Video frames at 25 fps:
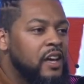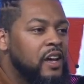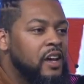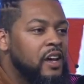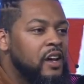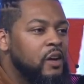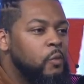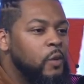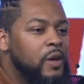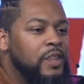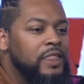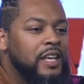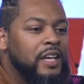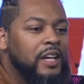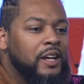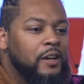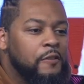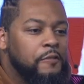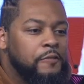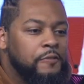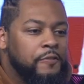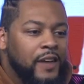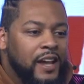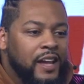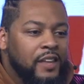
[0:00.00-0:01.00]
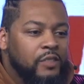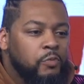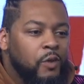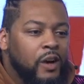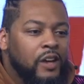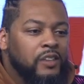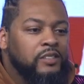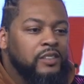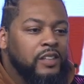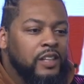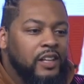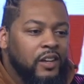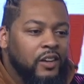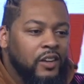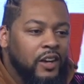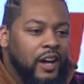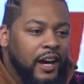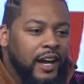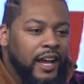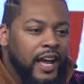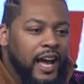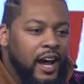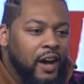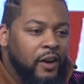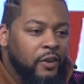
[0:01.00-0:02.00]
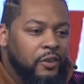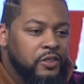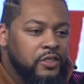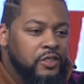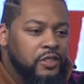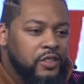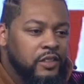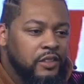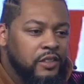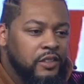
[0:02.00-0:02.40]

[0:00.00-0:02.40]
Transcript: we think of faith while sitting on our couch.